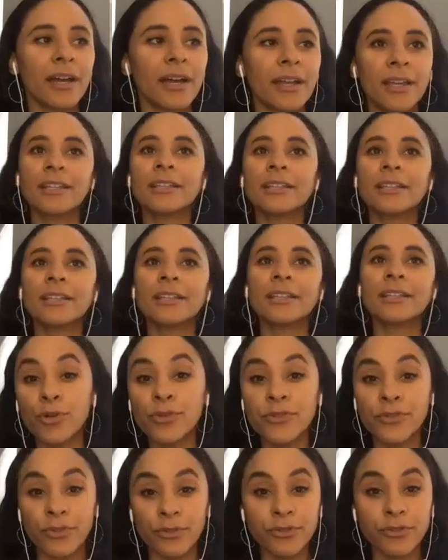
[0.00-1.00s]
LinkedIn and
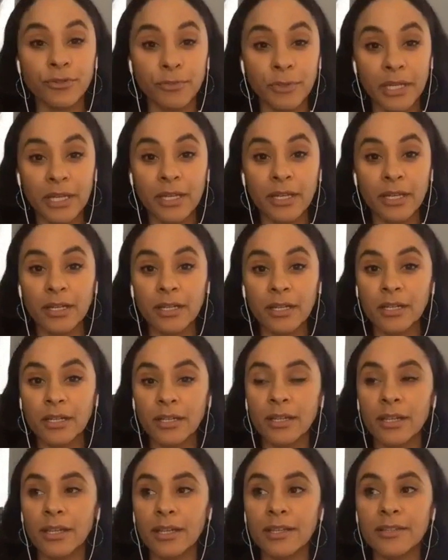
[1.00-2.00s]
most social
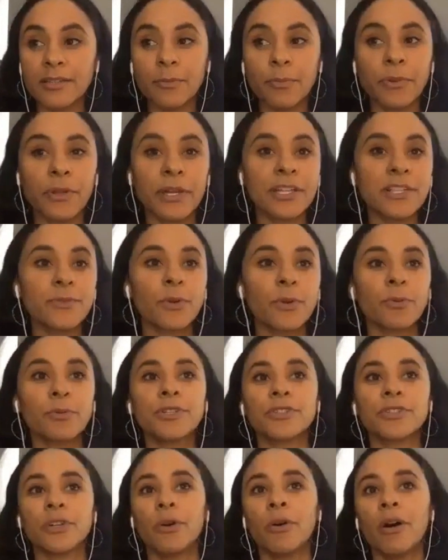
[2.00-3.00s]
media, it's a place where
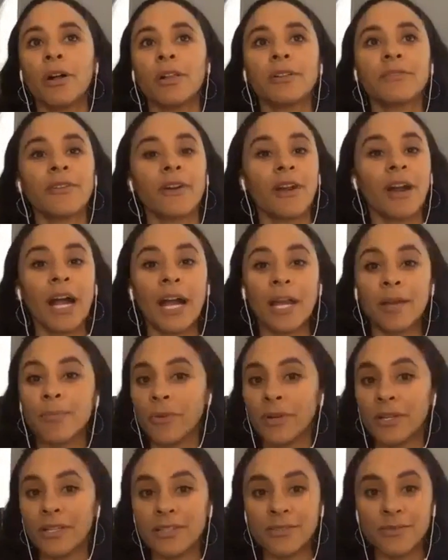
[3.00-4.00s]
we show all of our high
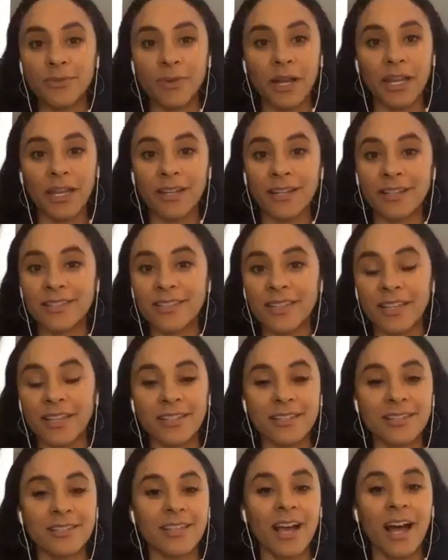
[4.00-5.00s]
points, right? It's
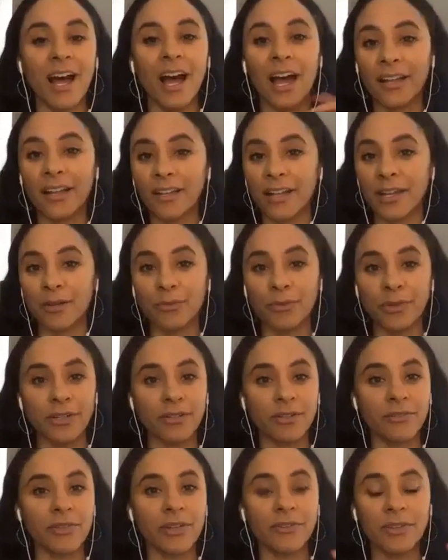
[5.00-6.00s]
like this is a highlight
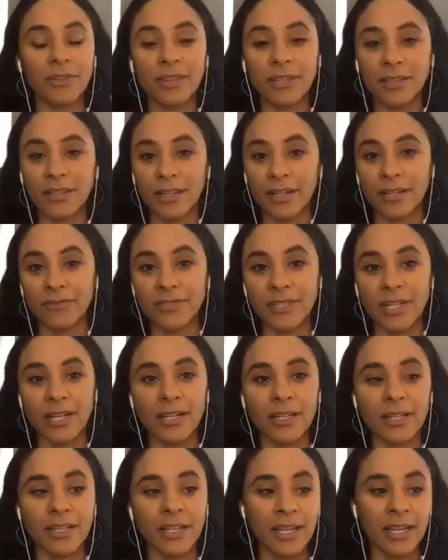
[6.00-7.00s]
reel of everything that I've
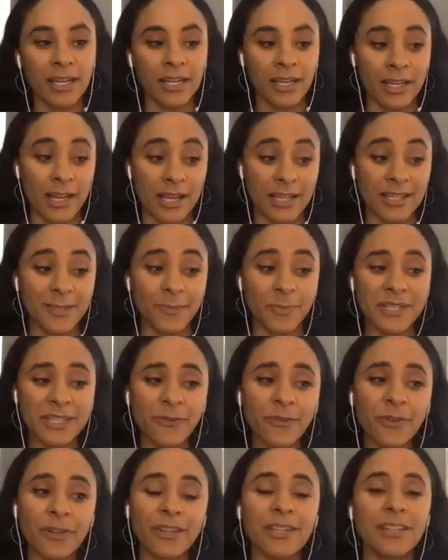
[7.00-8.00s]
done. And
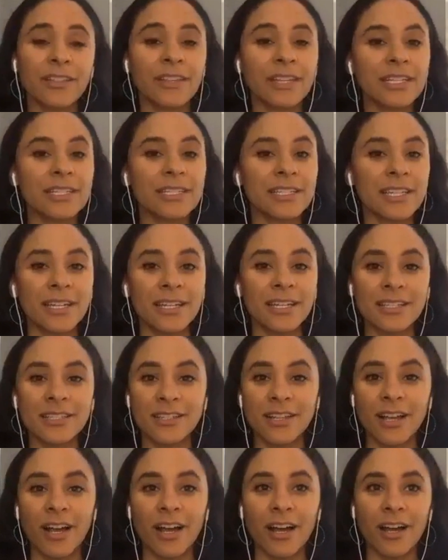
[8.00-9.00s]
specifically, LinkedIn
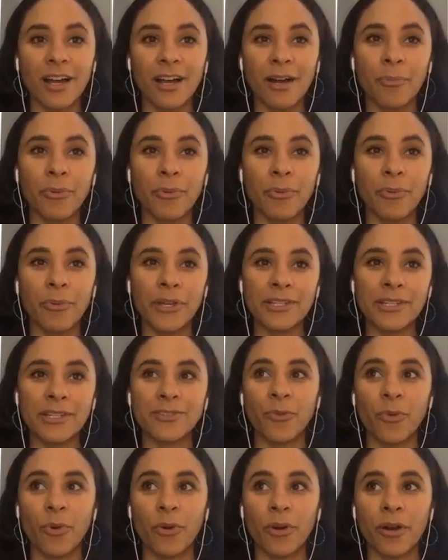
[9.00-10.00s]
is not a place
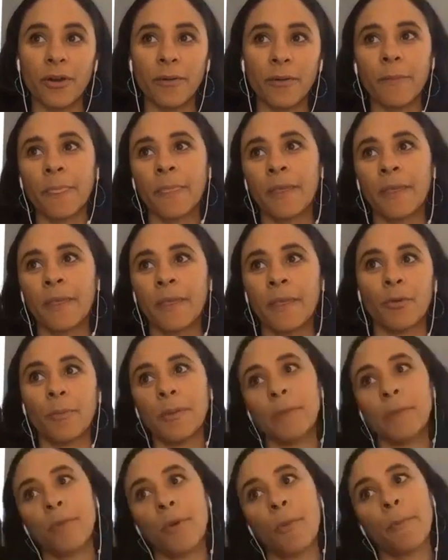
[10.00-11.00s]
for
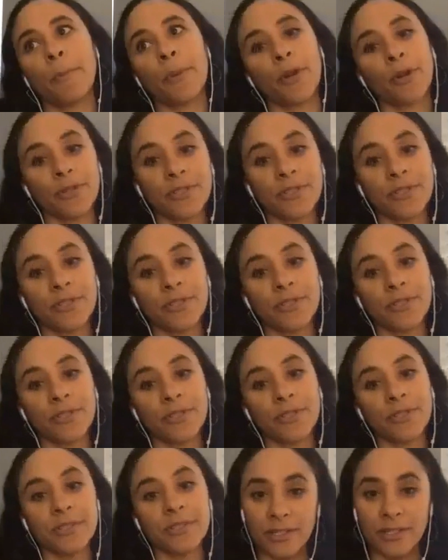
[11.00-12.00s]
where people
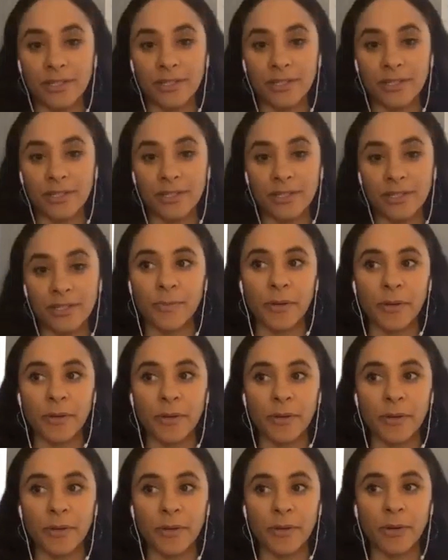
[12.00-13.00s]
personally disclose. But
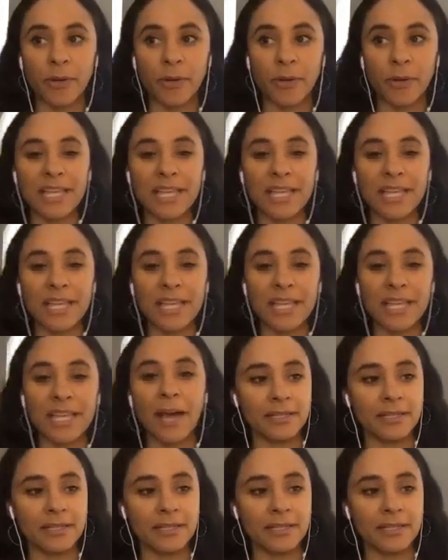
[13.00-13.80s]
what's happening is